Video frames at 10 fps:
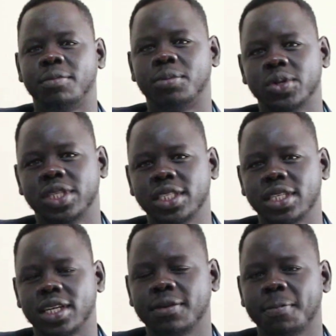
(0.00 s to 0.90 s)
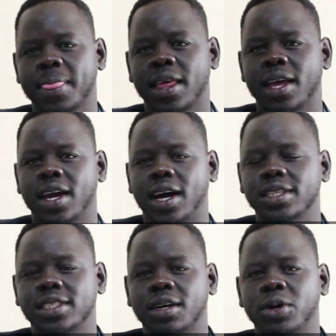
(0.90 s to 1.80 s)
politician, and
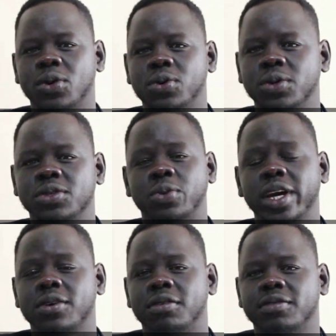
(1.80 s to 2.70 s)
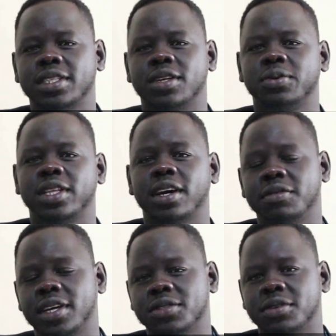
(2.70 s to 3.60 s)
someone who is well conversant with the
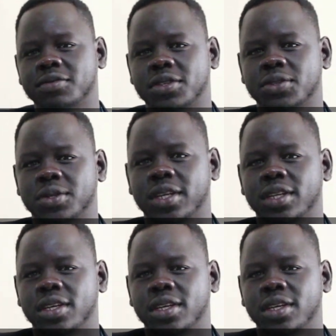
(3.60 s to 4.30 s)
affairs of South Sudan.